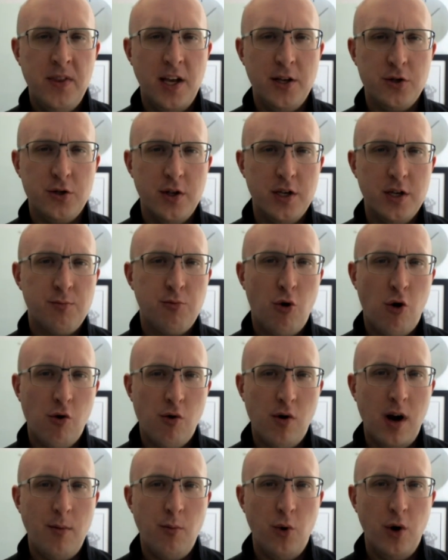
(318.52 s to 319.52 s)
And so this
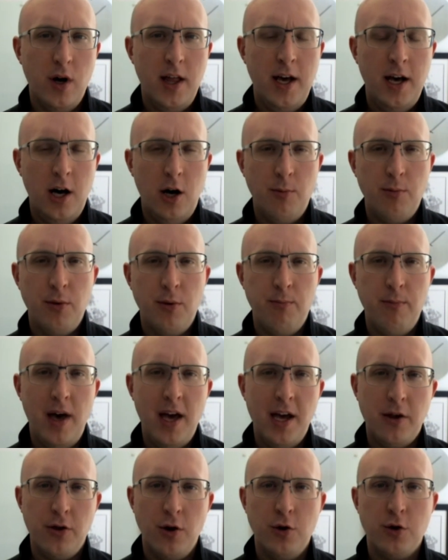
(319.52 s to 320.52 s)
program will help
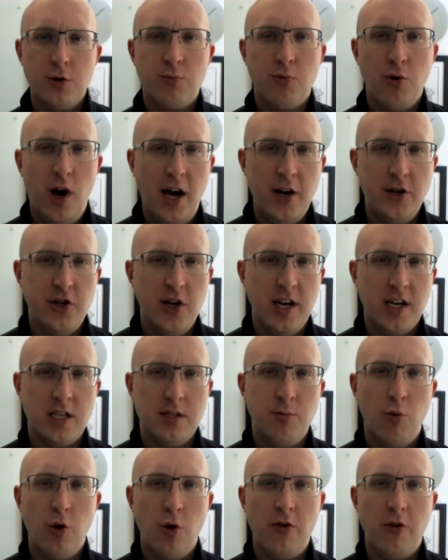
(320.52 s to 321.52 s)
make those
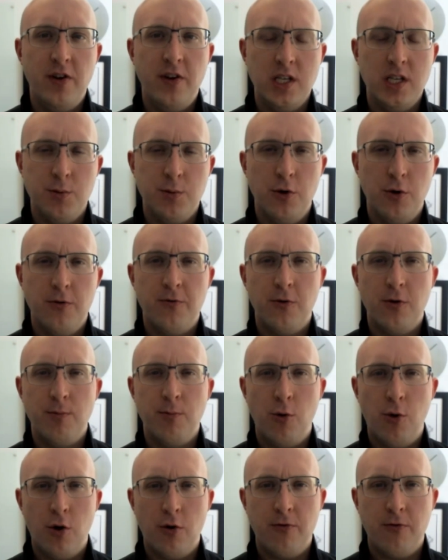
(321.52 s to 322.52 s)
projects more feasible for
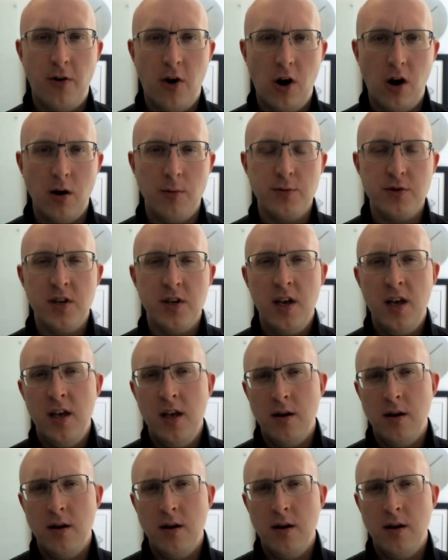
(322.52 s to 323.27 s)
more farms,